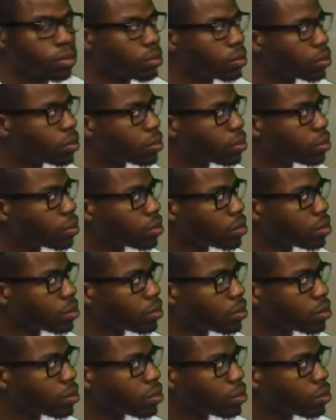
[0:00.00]

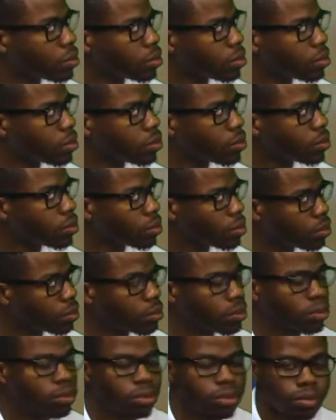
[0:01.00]

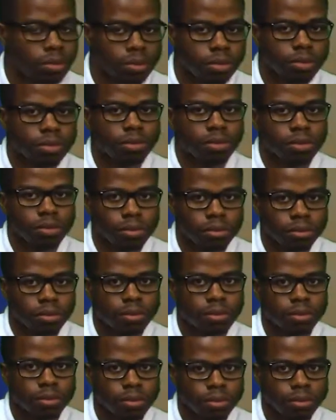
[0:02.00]

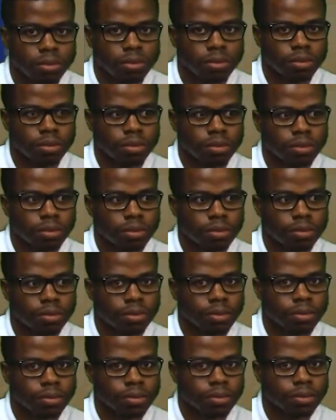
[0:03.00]

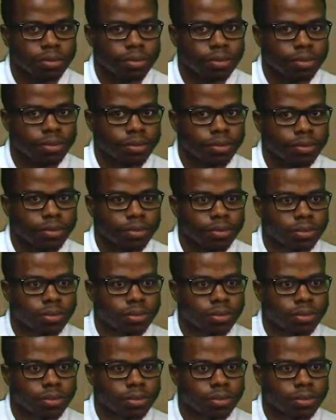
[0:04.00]
No words are spoken by the person on screen.